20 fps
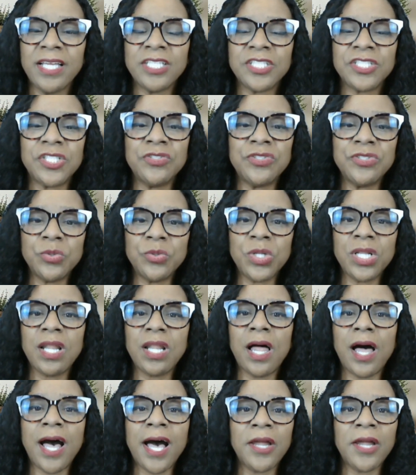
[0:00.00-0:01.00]
She used to do a
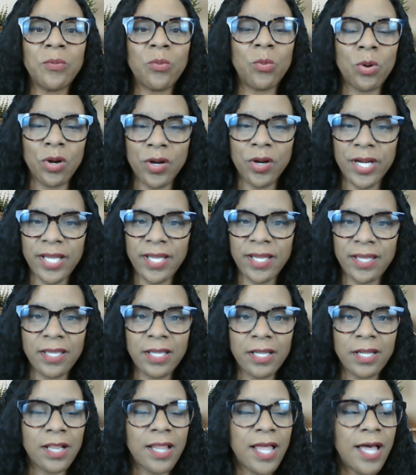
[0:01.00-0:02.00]
lot of
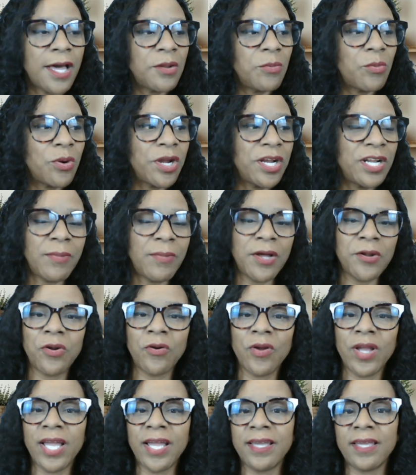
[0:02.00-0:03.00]
worrying, a lot of worrying about her
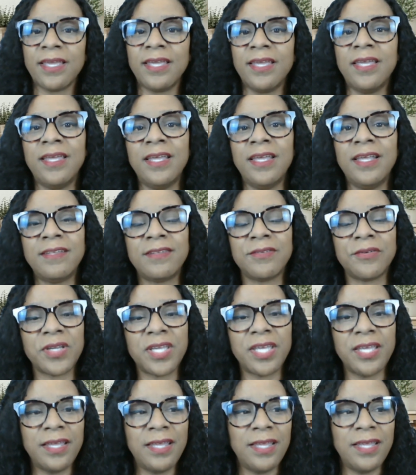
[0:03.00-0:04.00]
grandkids, her
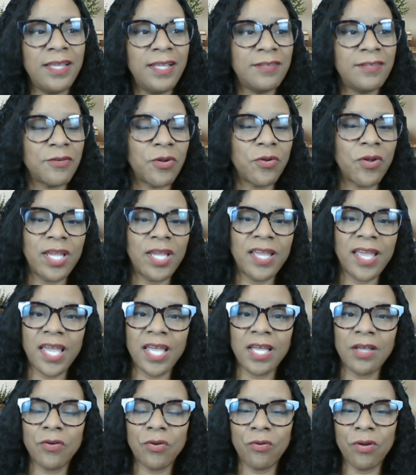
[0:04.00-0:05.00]
kids, her
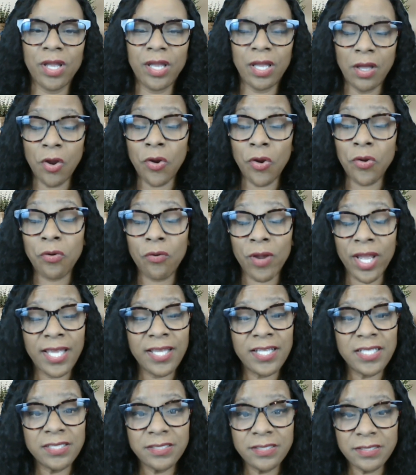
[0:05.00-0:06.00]
great
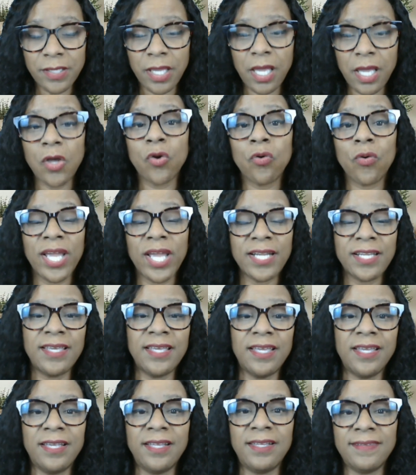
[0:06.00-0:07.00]

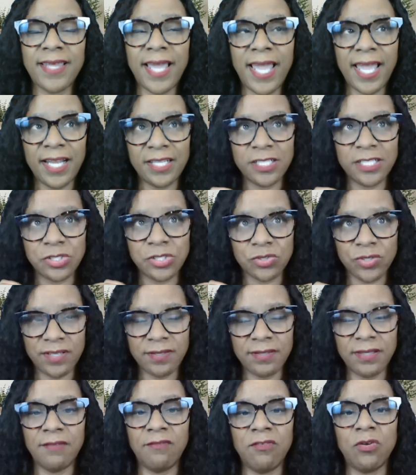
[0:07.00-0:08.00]
grandkids, and the
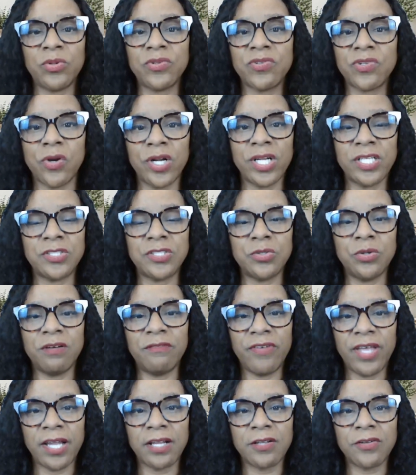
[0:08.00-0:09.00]
stress level was starting to
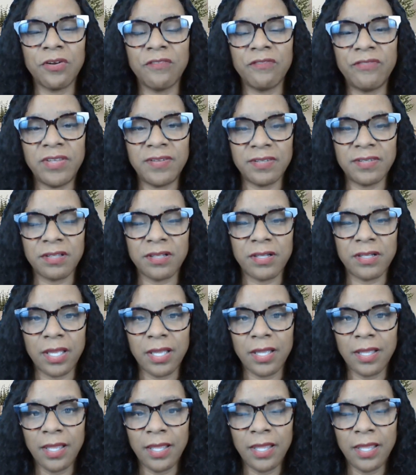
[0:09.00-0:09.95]
affect her physically.